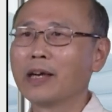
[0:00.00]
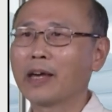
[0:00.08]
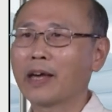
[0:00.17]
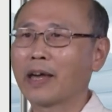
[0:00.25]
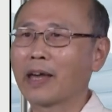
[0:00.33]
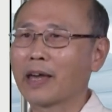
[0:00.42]

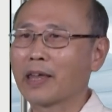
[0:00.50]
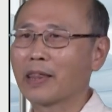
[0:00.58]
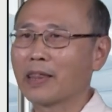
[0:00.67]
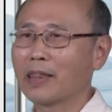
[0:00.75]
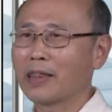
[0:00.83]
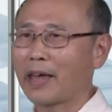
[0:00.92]

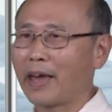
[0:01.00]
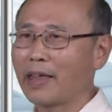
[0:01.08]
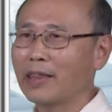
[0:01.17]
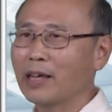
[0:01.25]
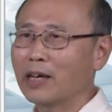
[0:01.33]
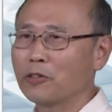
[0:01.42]
And
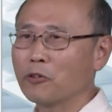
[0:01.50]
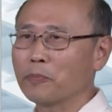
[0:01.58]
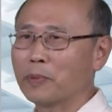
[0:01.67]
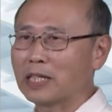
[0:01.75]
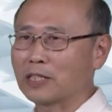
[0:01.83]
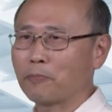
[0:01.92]
then you will
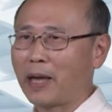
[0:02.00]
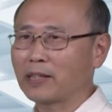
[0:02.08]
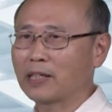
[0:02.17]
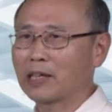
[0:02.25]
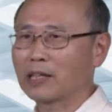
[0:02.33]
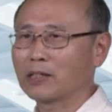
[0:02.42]
be
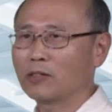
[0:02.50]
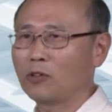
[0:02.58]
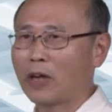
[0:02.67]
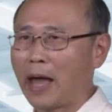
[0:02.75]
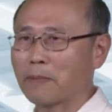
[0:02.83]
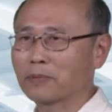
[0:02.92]
expecting
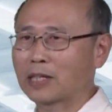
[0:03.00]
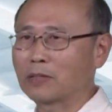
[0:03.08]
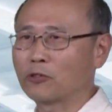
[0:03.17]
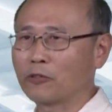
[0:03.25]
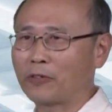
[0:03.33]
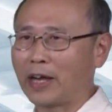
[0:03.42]
to have
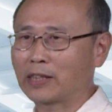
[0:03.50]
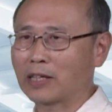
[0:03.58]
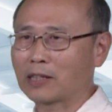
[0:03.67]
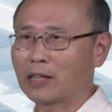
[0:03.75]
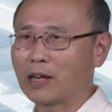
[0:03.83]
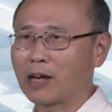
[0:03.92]
some
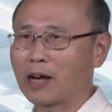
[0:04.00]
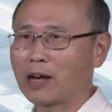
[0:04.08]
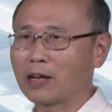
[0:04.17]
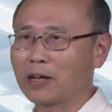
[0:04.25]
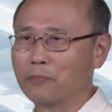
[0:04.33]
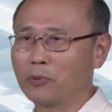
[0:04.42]
reflected
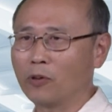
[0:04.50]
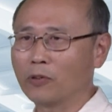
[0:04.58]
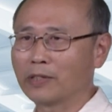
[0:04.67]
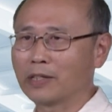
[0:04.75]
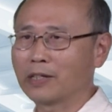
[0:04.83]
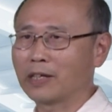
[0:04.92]

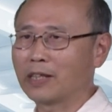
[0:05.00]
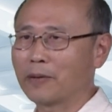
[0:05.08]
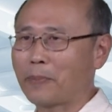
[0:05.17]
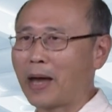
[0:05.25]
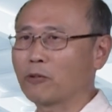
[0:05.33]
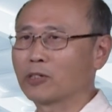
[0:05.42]
component in the
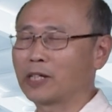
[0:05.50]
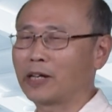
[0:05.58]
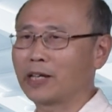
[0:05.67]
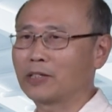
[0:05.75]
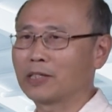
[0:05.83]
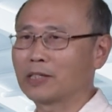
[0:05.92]
backward
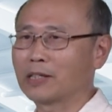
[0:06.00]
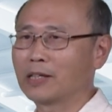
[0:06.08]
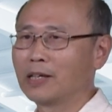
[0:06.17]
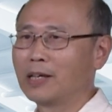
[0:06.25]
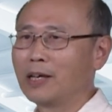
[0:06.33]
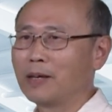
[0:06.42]
direction.
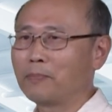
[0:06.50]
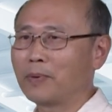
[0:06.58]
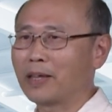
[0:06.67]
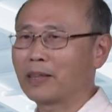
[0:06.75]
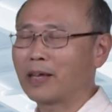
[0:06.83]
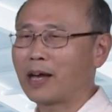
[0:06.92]

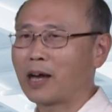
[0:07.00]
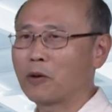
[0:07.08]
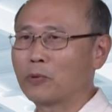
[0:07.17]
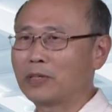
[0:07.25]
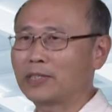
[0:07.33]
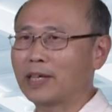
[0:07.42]
But
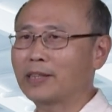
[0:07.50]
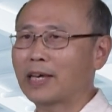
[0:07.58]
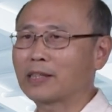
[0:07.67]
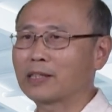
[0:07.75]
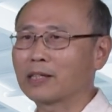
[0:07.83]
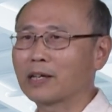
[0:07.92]
we said
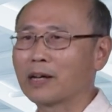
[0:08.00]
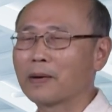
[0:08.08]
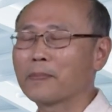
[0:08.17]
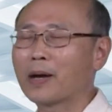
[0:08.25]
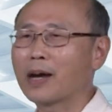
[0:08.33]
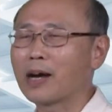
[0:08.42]
that
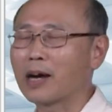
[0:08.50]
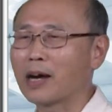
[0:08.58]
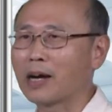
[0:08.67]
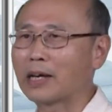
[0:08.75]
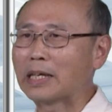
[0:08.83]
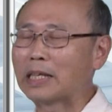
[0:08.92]

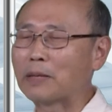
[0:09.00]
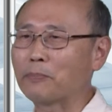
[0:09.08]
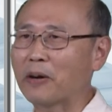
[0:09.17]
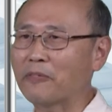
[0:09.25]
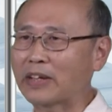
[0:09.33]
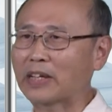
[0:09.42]
in the
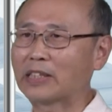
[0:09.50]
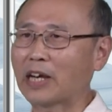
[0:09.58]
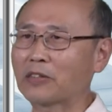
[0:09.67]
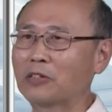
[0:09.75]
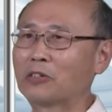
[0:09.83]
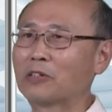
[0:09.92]
perfect
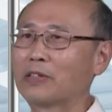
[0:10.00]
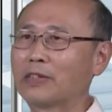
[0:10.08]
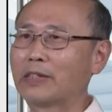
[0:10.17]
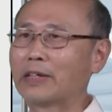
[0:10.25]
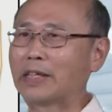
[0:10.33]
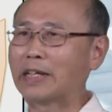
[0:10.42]
conductor,
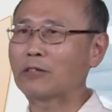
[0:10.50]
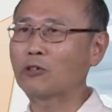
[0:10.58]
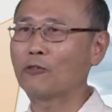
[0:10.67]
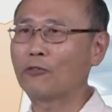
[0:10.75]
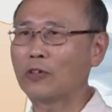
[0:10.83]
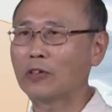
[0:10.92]
the
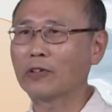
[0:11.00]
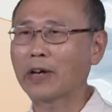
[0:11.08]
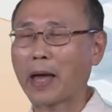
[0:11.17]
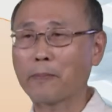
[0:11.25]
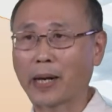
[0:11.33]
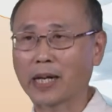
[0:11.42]
electric field
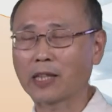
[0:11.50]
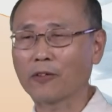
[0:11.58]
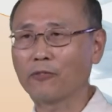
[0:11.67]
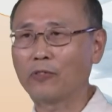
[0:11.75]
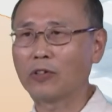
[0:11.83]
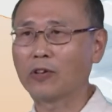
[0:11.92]
and
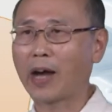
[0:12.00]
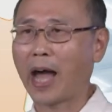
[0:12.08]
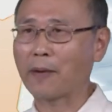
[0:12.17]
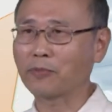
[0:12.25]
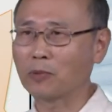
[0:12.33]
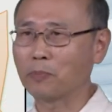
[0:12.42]
magnetic field
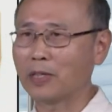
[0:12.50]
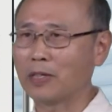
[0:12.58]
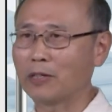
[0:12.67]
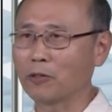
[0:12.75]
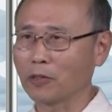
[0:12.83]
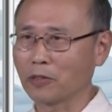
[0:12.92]
have to
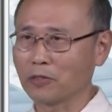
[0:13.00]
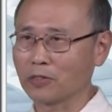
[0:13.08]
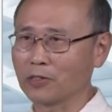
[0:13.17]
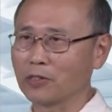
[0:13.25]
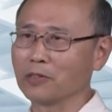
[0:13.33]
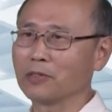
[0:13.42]
be equal to
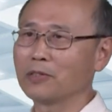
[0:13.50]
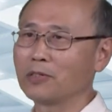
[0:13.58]
0.